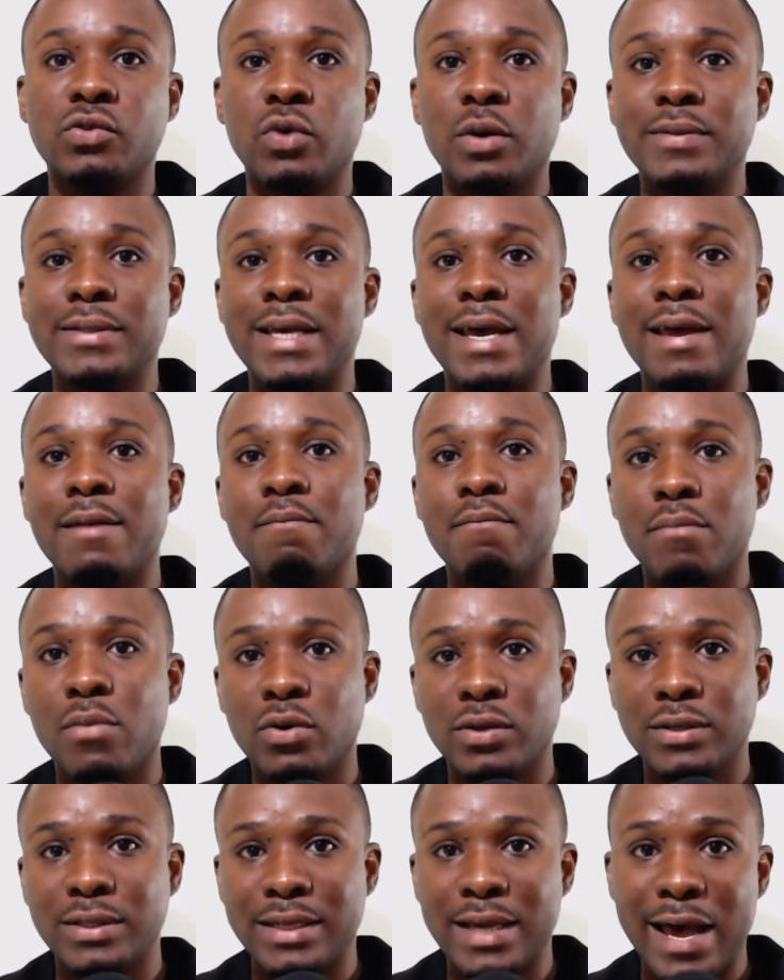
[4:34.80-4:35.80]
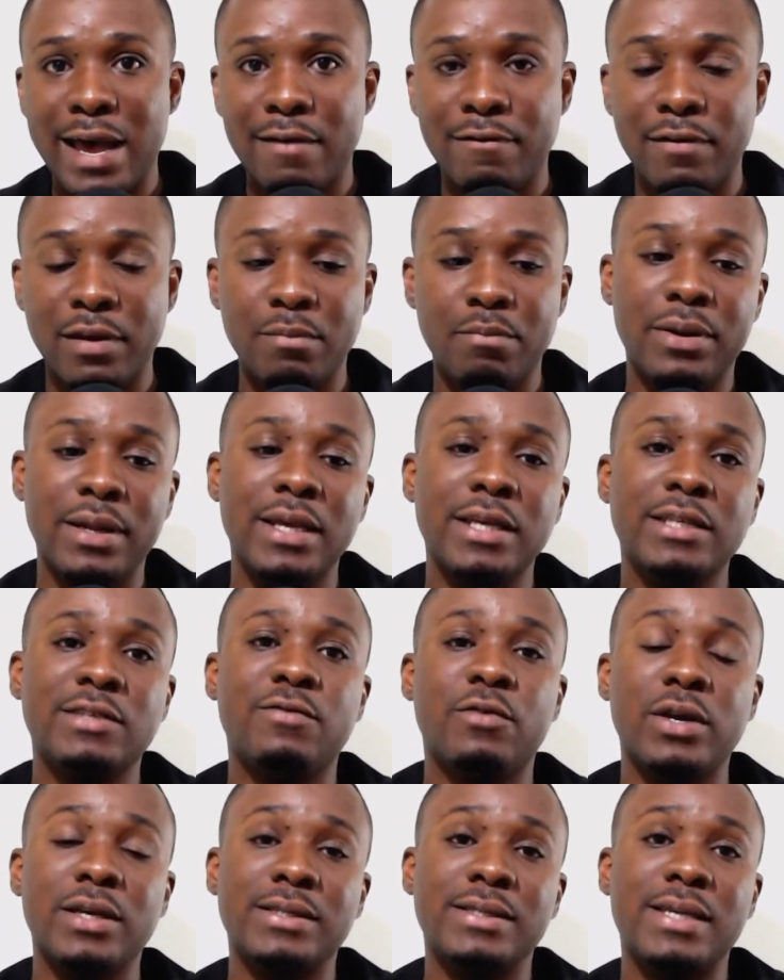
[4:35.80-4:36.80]
website must have in place.
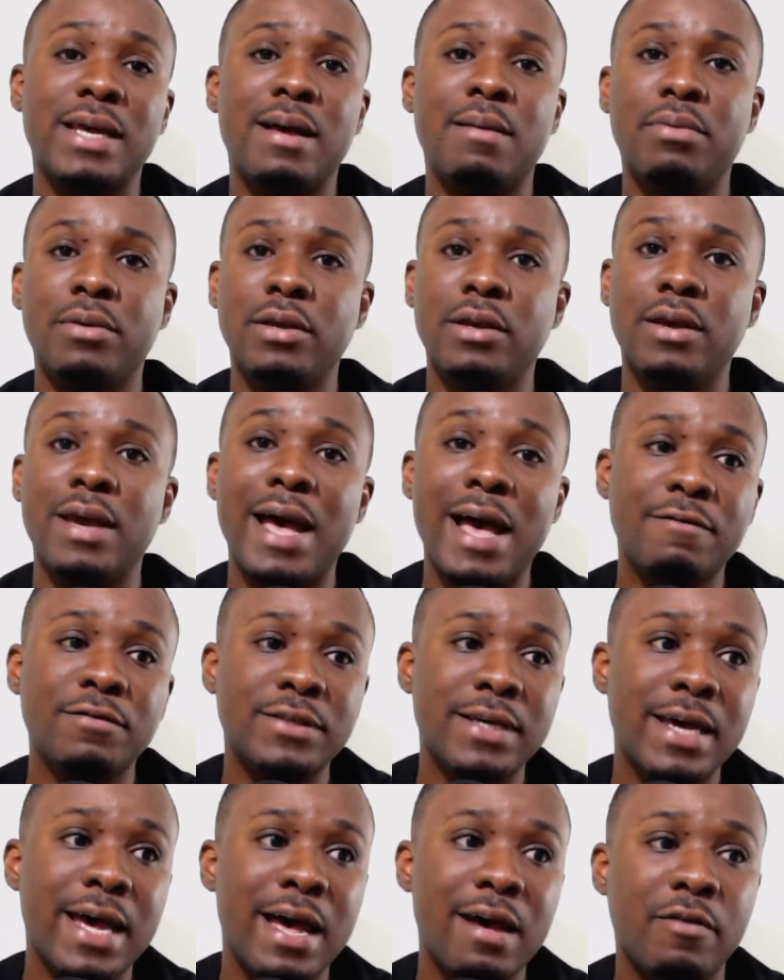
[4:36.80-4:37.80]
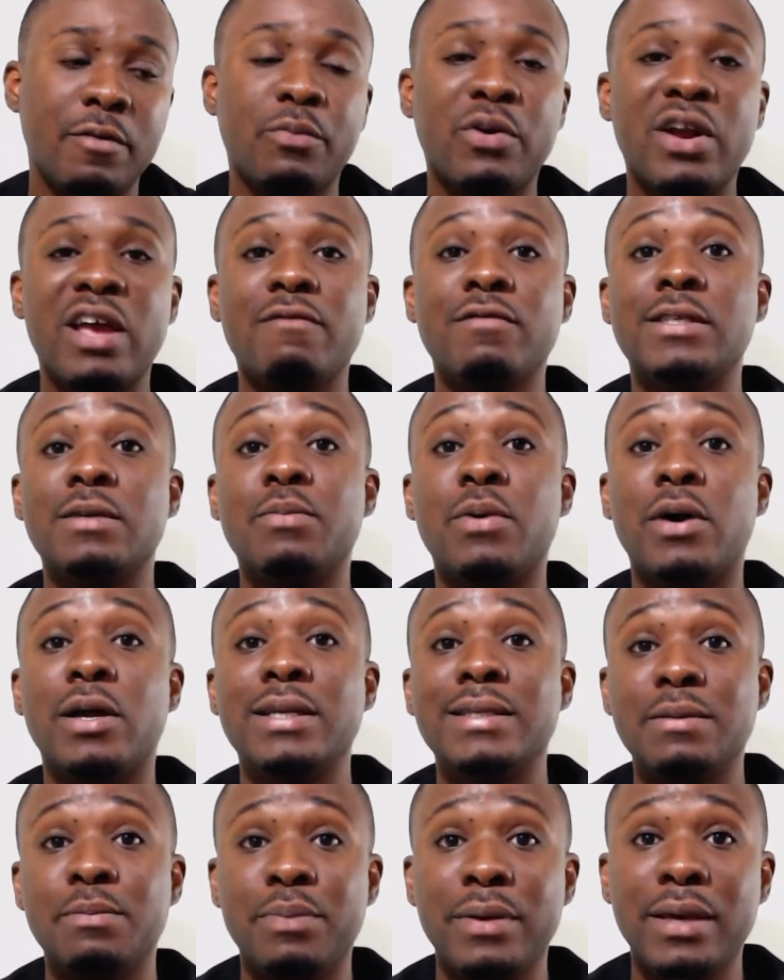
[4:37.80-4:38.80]
For example, you have to have a privacy
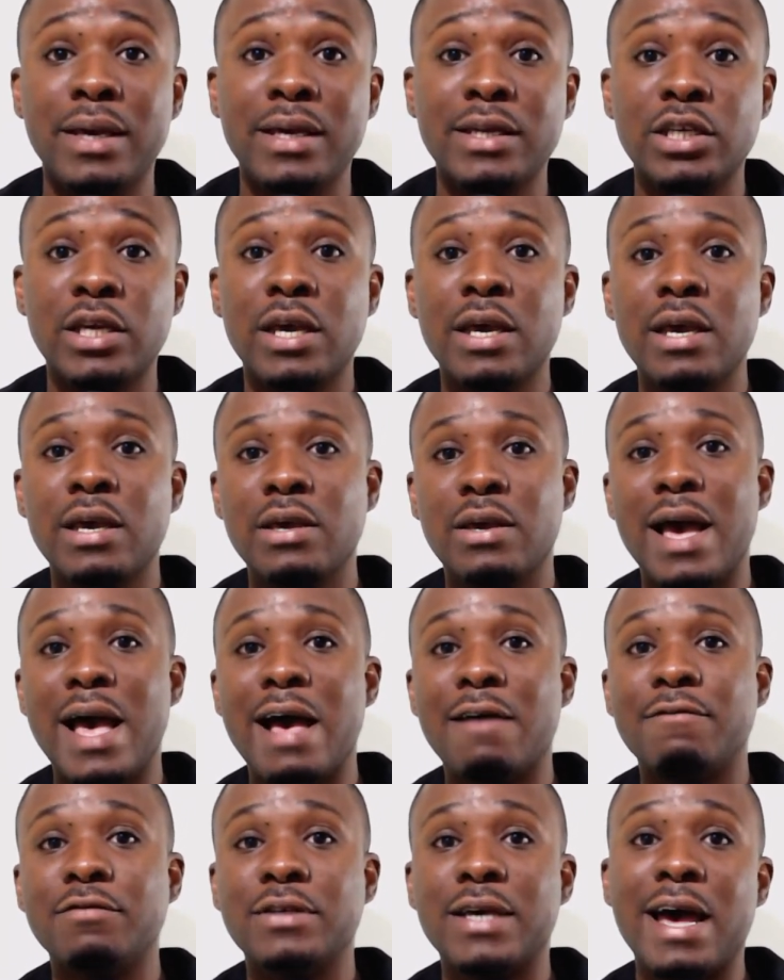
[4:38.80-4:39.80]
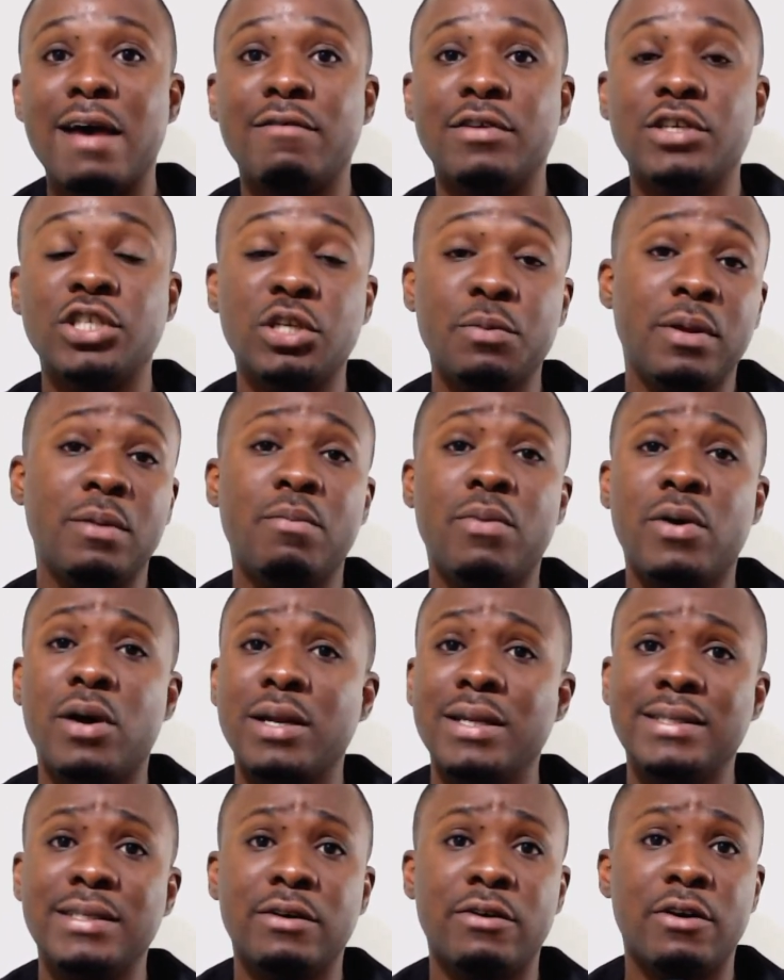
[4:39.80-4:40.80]
policy page, you have to have a shipping
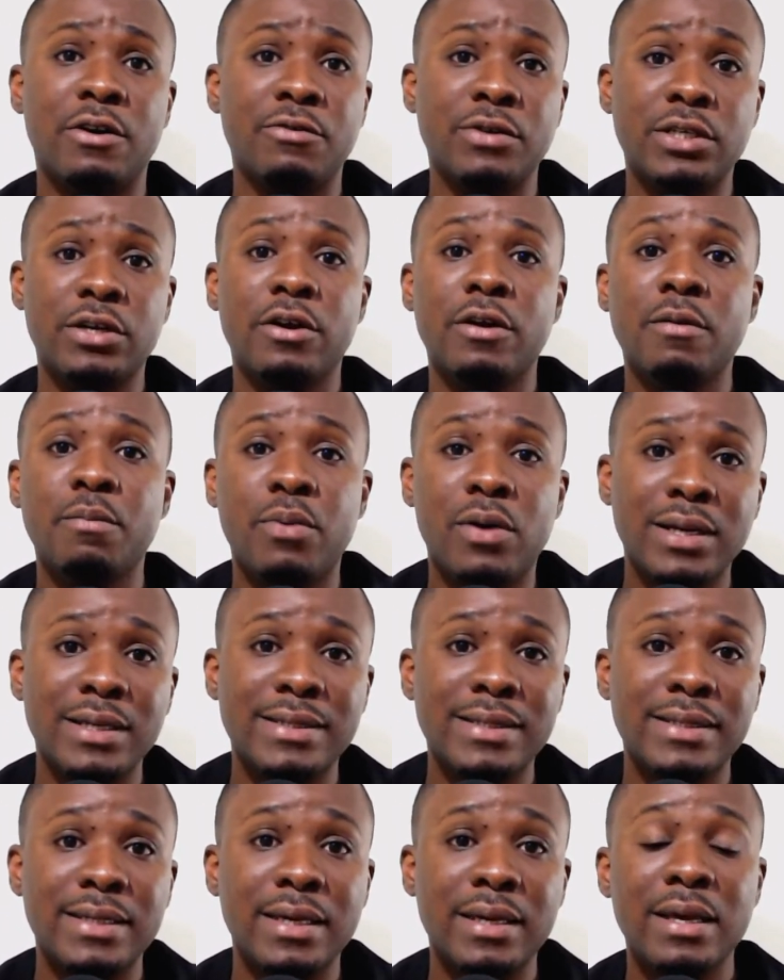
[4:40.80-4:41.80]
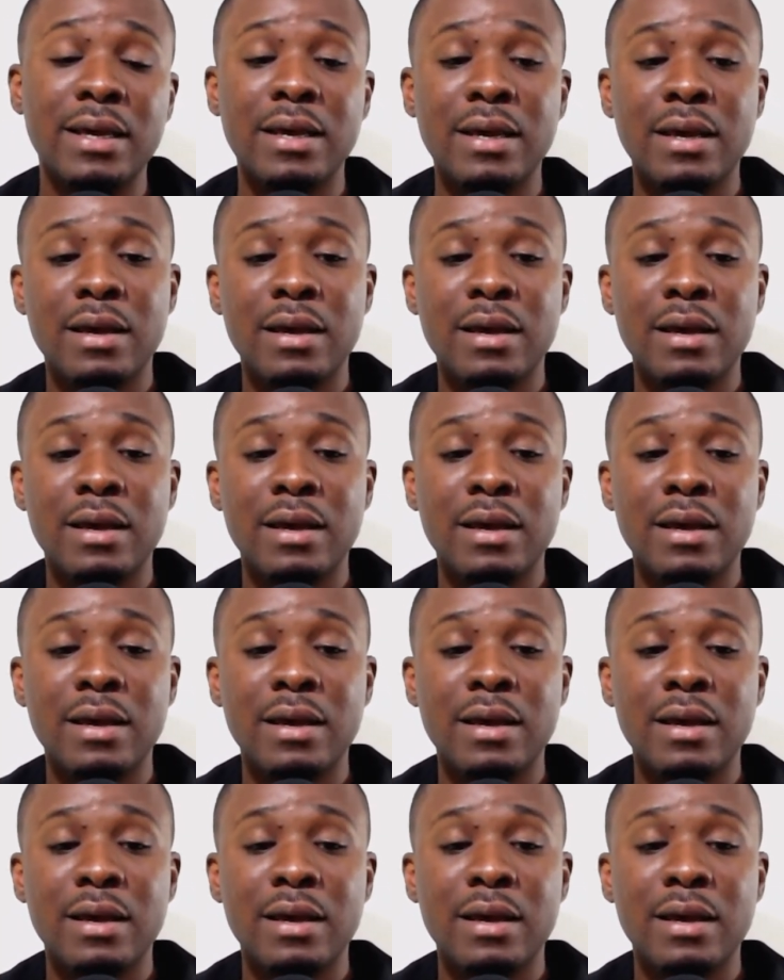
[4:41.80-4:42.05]
policy or a return policy.